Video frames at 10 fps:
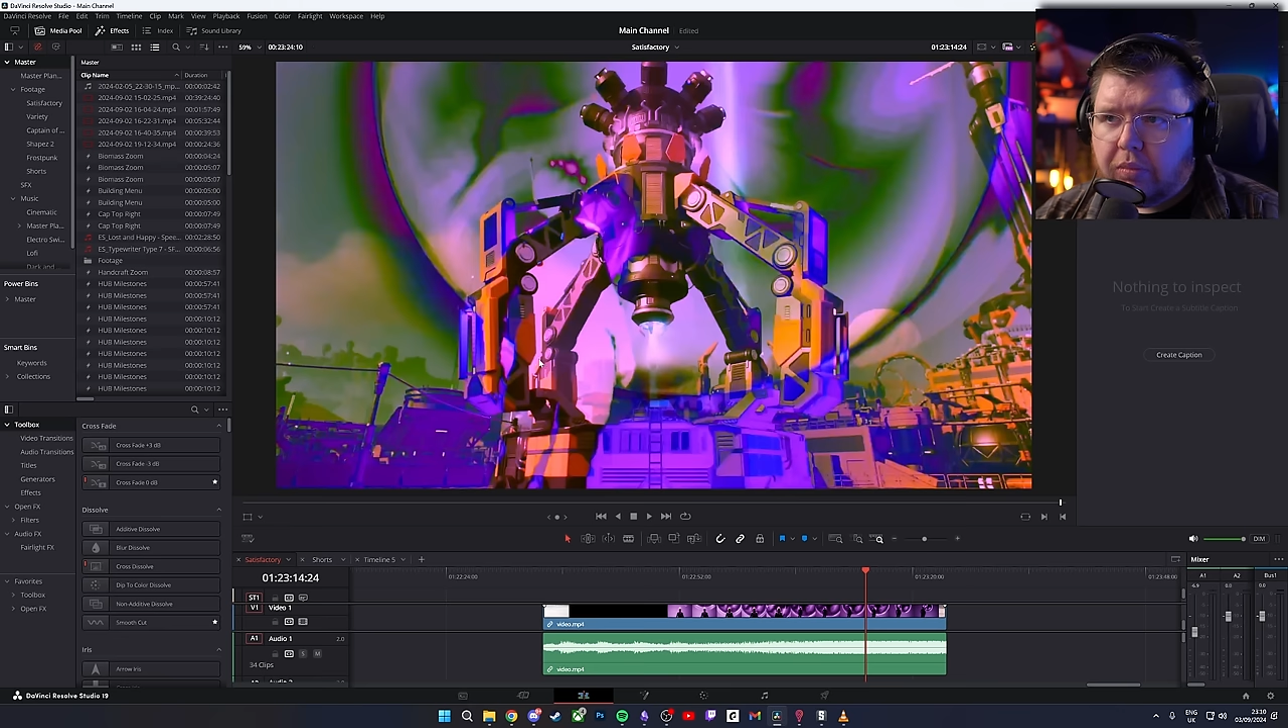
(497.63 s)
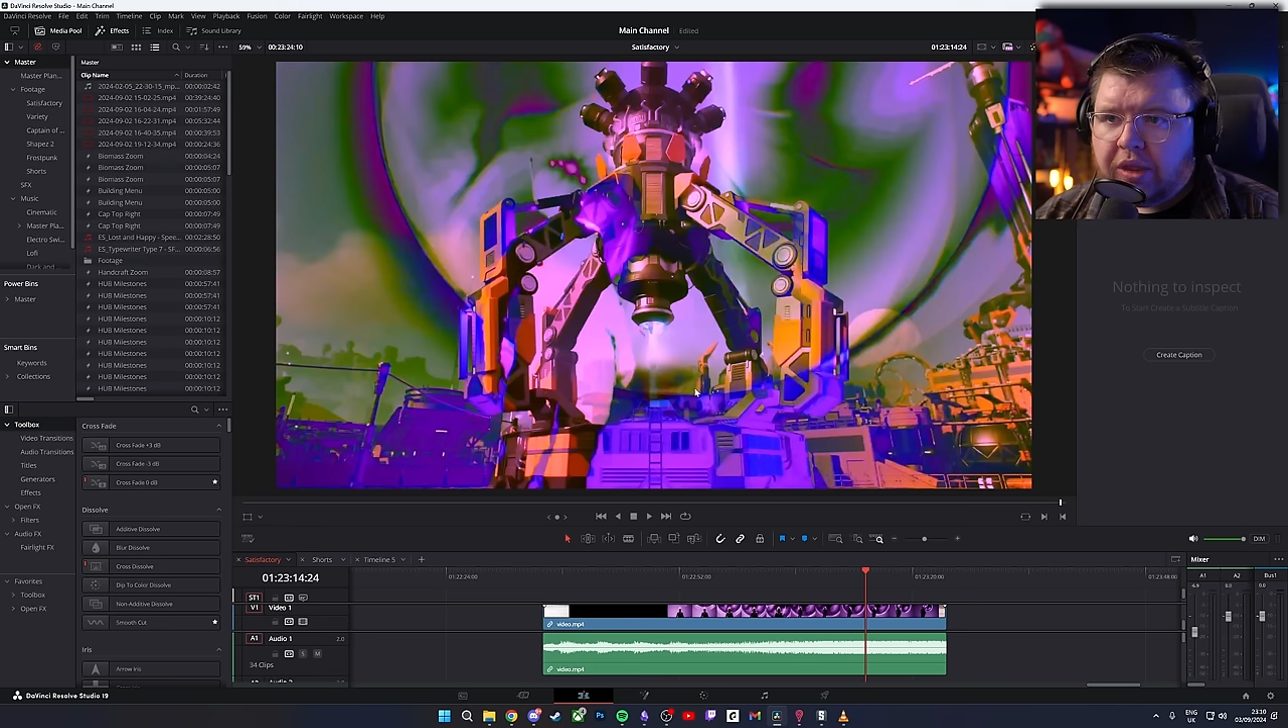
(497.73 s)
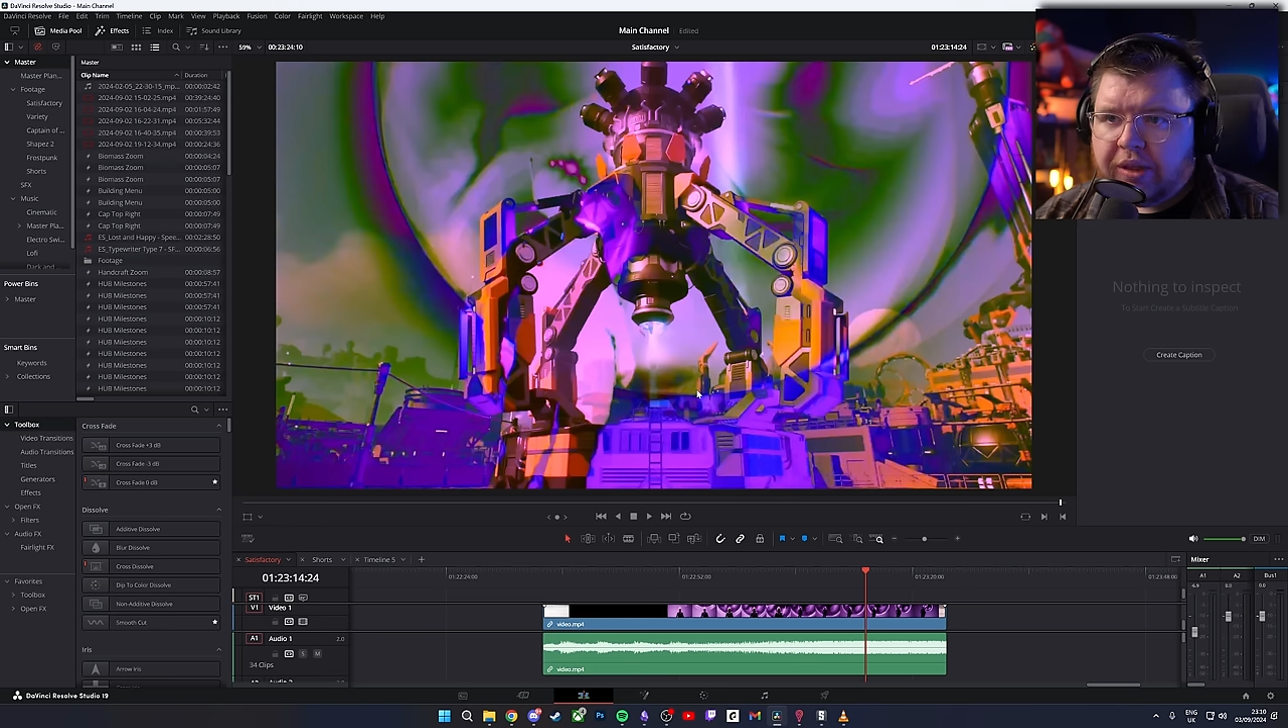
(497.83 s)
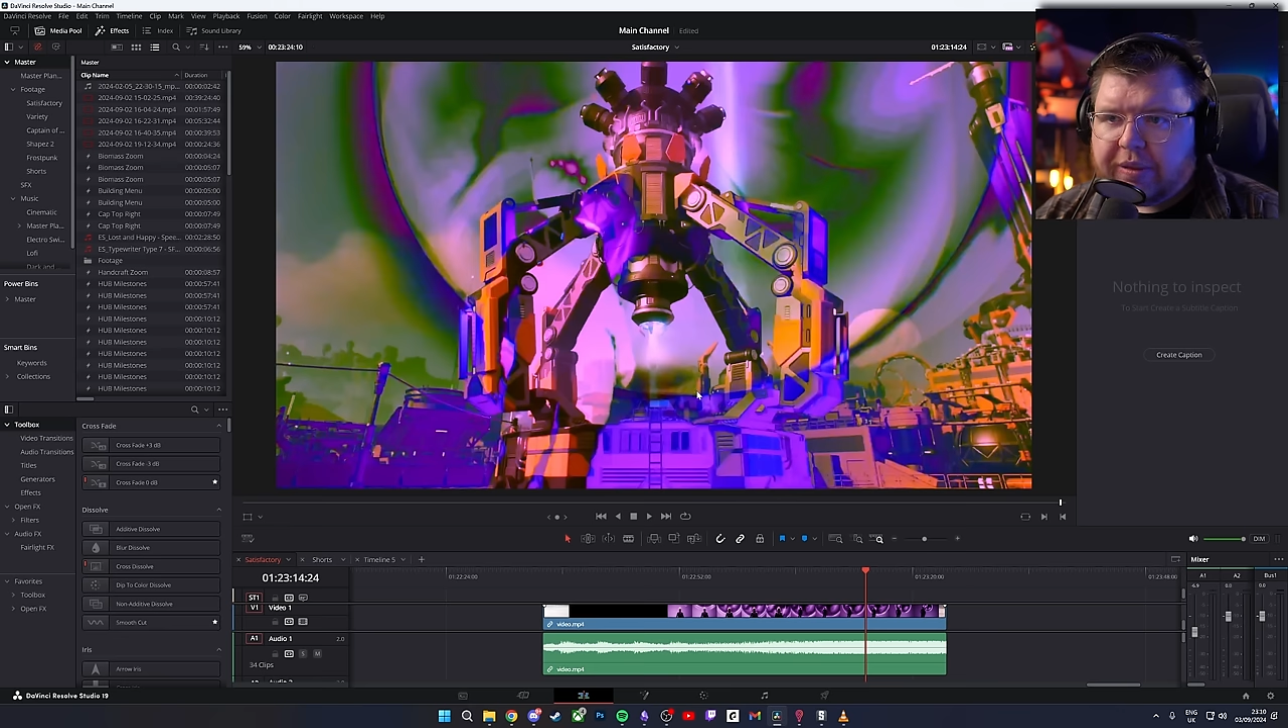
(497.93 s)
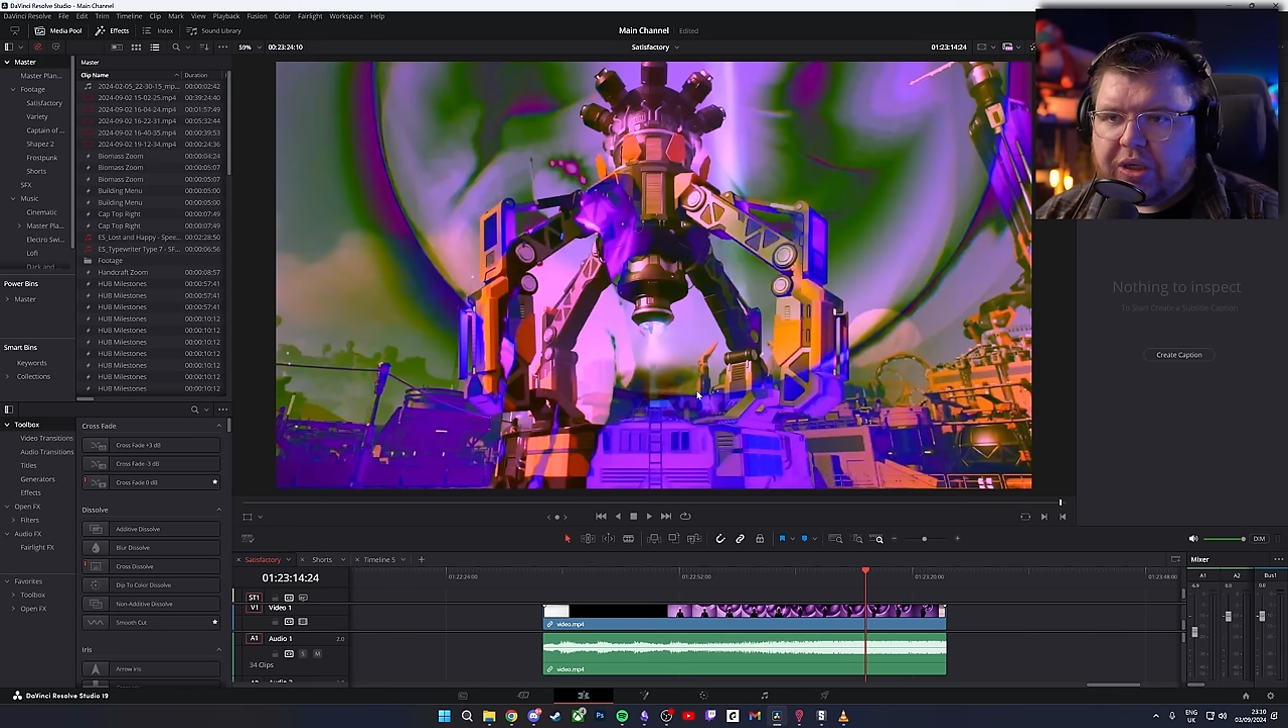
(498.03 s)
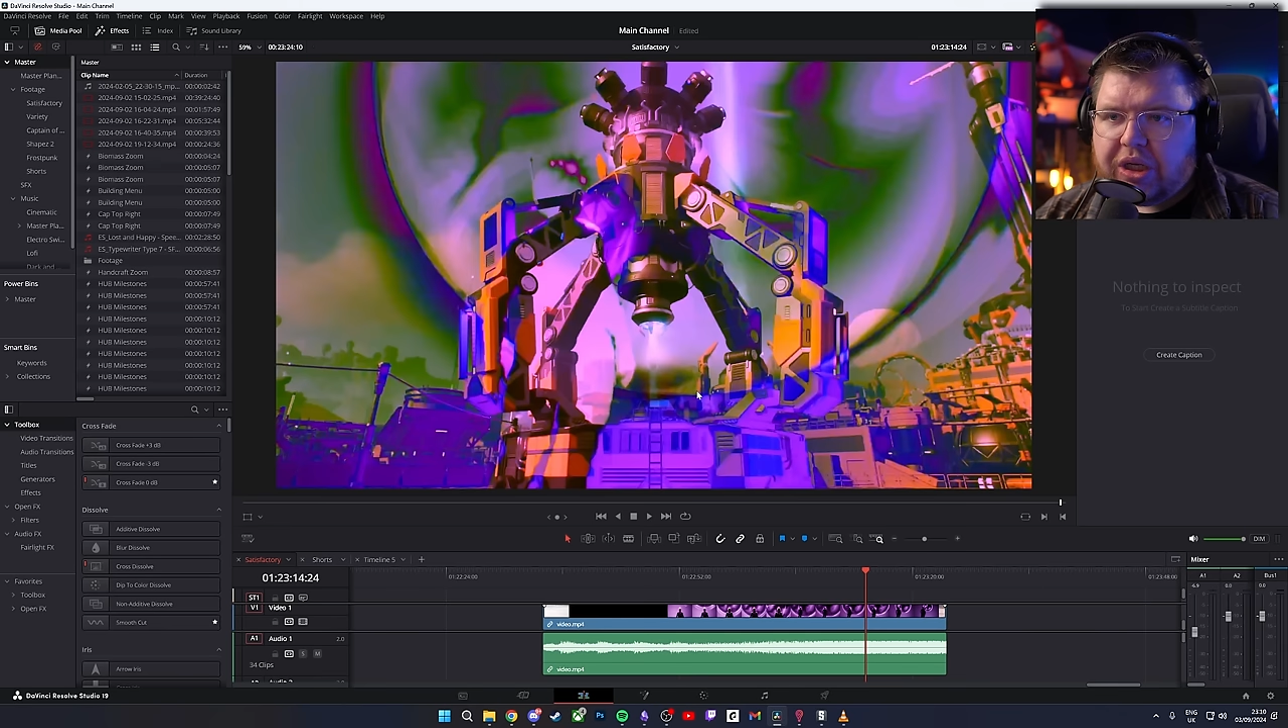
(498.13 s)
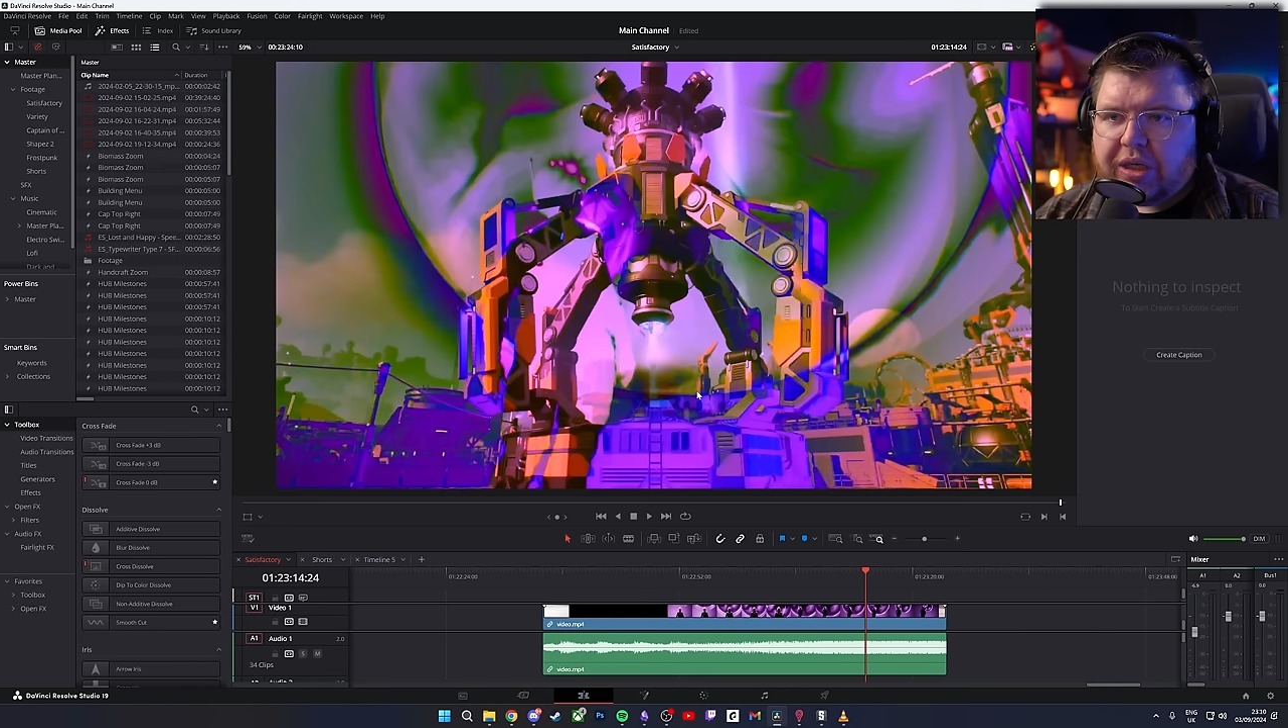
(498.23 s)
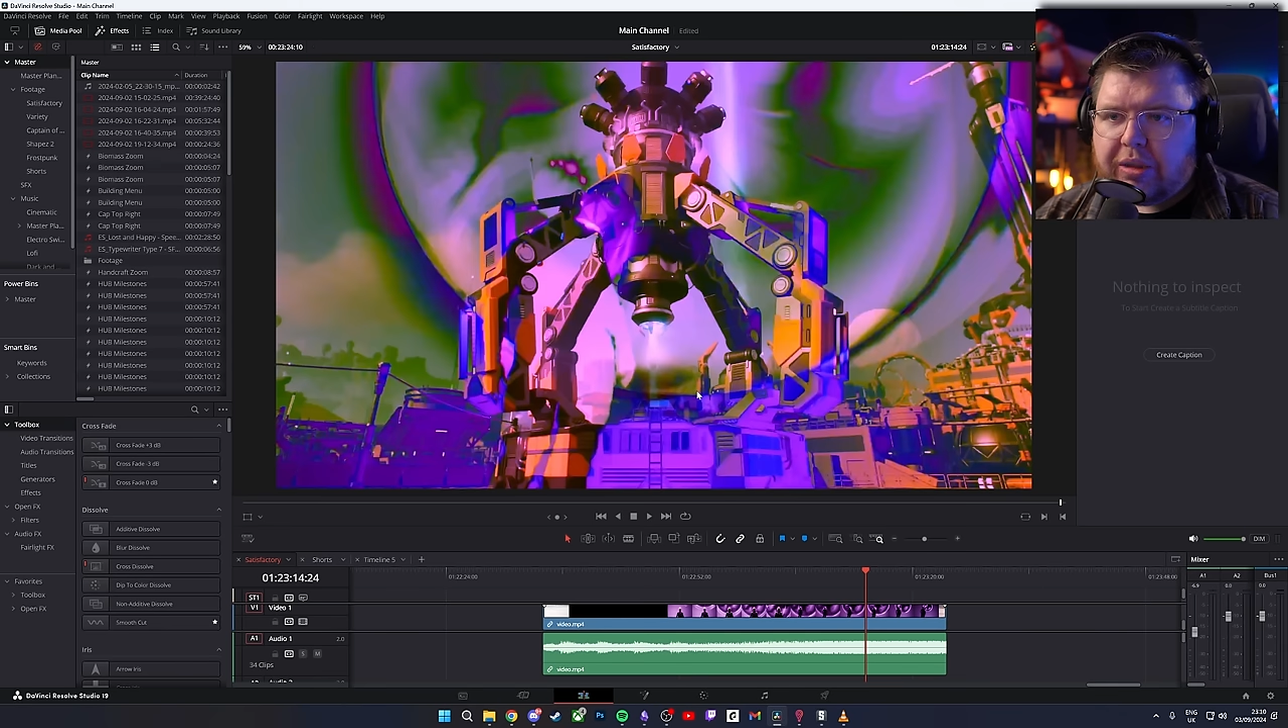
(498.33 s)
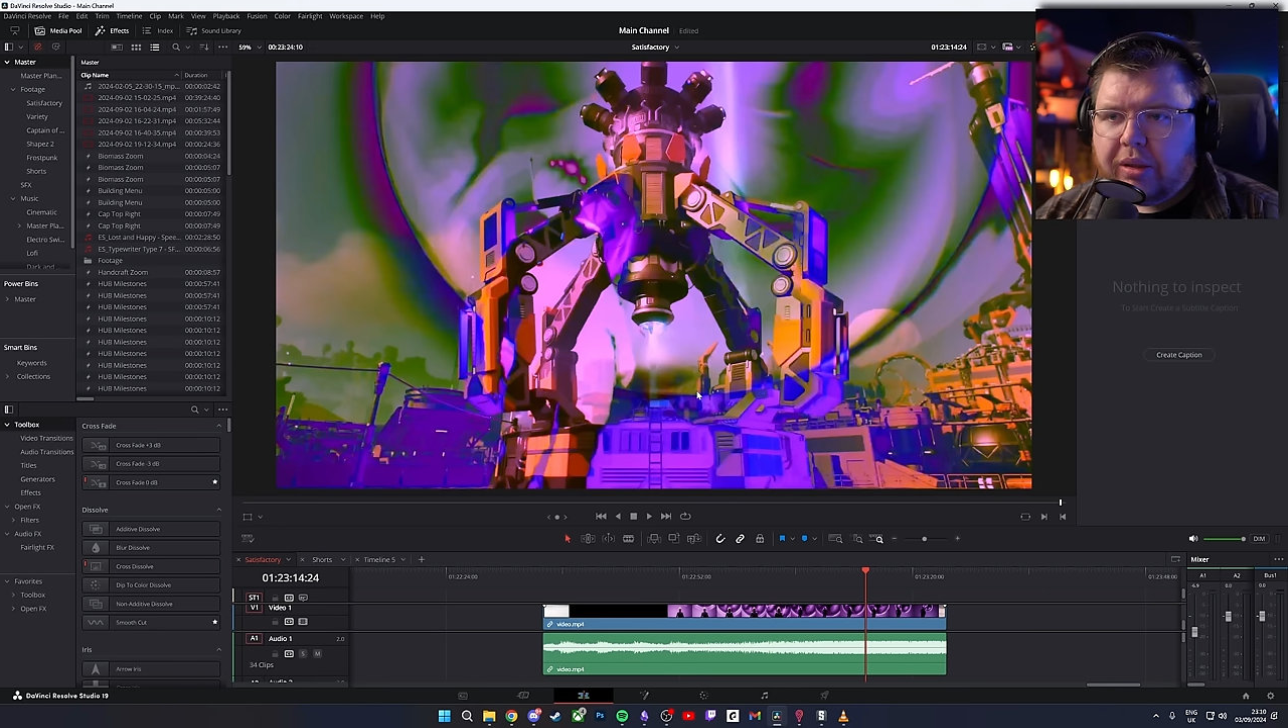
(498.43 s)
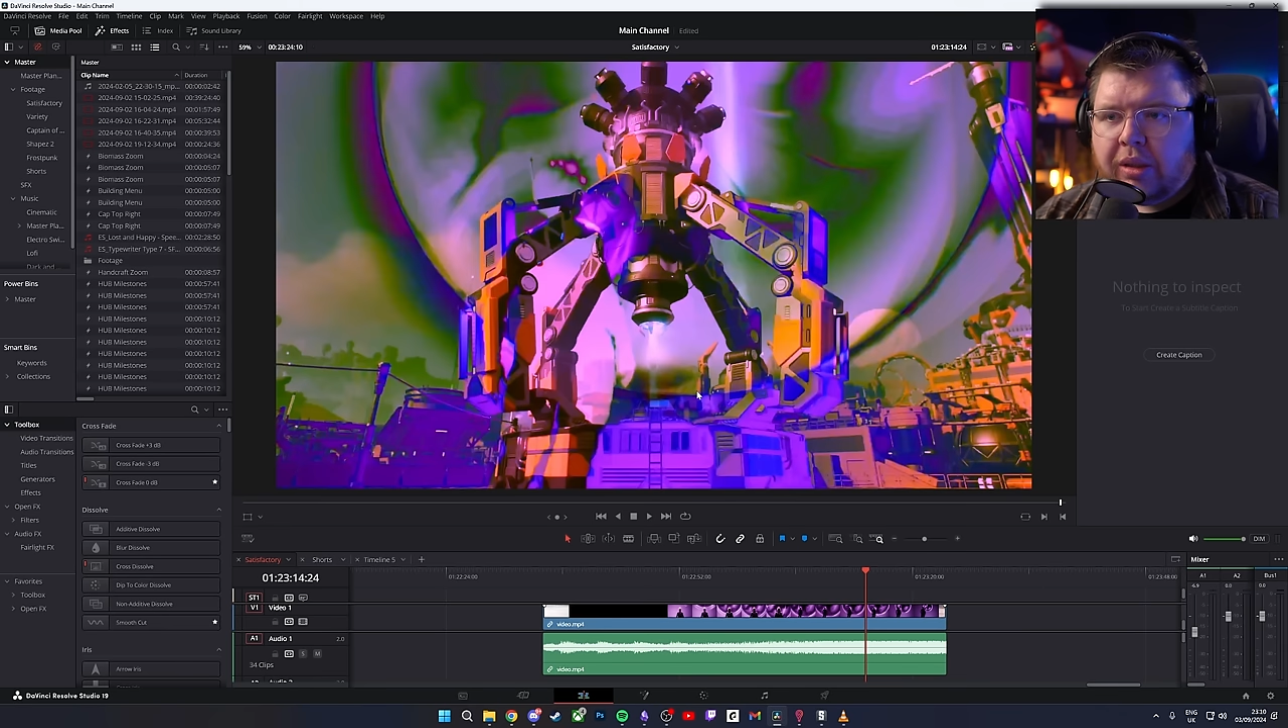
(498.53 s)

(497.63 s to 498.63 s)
this machine,